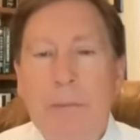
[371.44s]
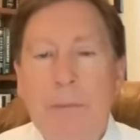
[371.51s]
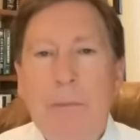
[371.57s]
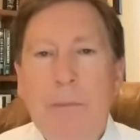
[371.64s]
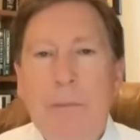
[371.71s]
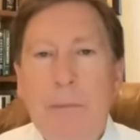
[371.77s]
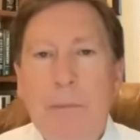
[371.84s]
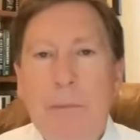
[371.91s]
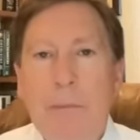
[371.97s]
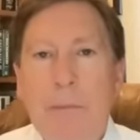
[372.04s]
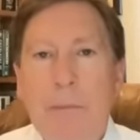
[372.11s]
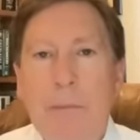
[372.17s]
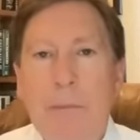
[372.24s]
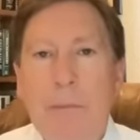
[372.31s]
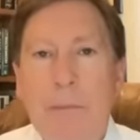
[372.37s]

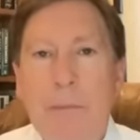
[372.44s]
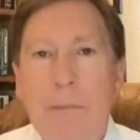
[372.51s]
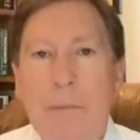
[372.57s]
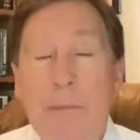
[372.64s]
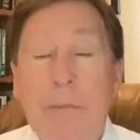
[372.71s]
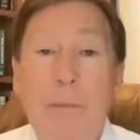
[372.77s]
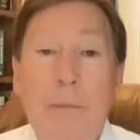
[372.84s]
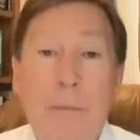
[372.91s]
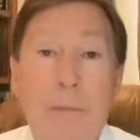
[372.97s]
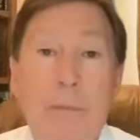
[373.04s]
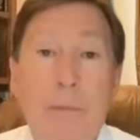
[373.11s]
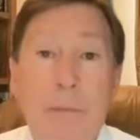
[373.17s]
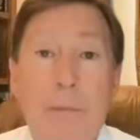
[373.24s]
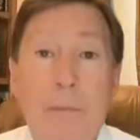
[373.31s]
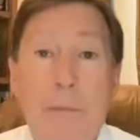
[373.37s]

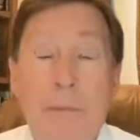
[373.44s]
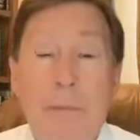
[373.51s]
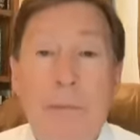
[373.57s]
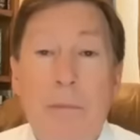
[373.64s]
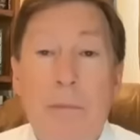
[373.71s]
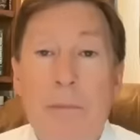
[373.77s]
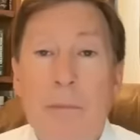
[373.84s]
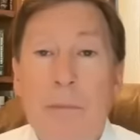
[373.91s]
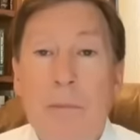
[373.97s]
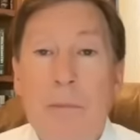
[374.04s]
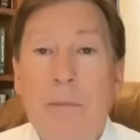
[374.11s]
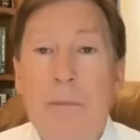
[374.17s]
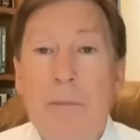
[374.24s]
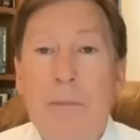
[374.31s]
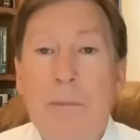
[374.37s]

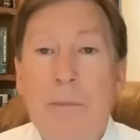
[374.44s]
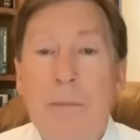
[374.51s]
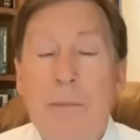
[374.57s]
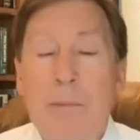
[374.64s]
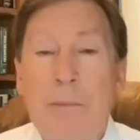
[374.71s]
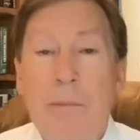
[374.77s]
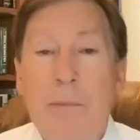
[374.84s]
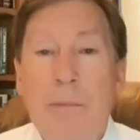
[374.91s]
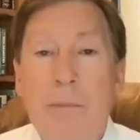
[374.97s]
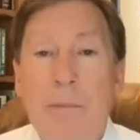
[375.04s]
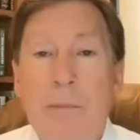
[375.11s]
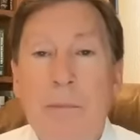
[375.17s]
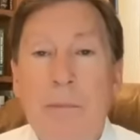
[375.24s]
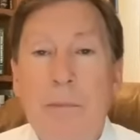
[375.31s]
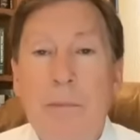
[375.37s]

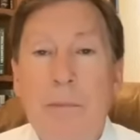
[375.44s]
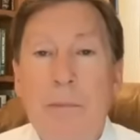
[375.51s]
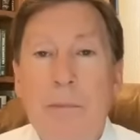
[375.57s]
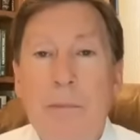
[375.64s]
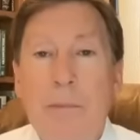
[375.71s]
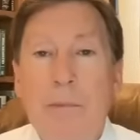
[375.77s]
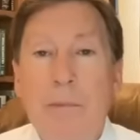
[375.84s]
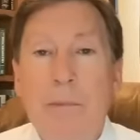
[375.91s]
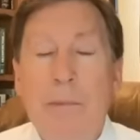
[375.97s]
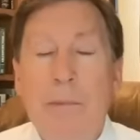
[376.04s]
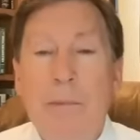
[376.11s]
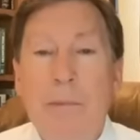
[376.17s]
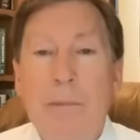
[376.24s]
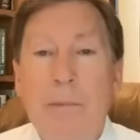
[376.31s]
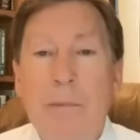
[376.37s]

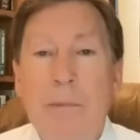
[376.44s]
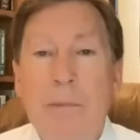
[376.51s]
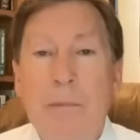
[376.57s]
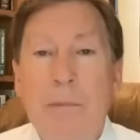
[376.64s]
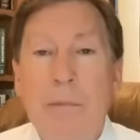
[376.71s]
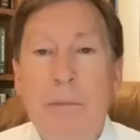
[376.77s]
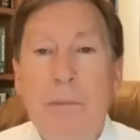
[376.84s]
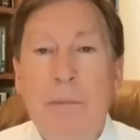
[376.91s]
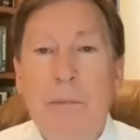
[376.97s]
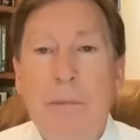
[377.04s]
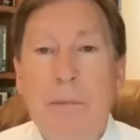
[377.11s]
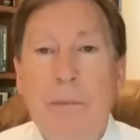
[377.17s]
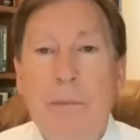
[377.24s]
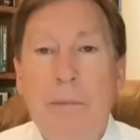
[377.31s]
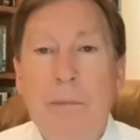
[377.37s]

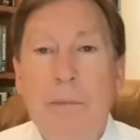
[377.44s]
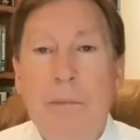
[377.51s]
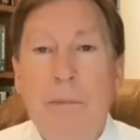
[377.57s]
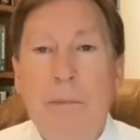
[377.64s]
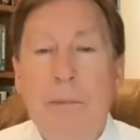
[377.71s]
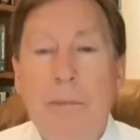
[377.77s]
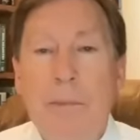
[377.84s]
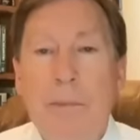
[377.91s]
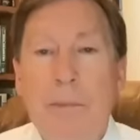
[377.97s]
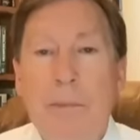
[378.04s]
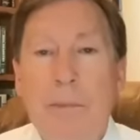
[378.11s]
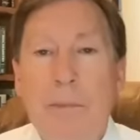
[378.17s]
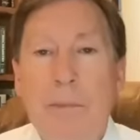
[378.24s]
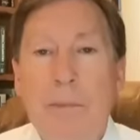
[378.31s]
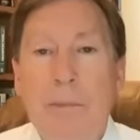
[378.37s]

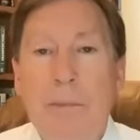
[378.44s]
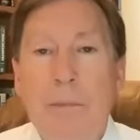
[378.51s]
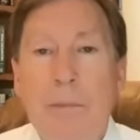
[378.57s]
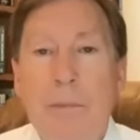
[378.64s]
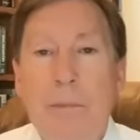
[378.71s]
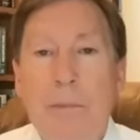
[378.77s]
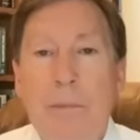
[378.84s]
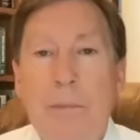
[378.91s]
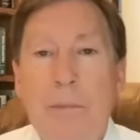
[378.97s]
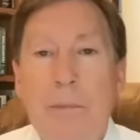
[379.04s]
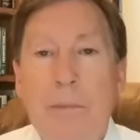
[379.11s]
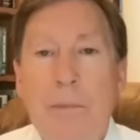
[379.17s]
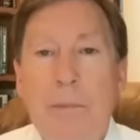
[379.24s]
[no speech]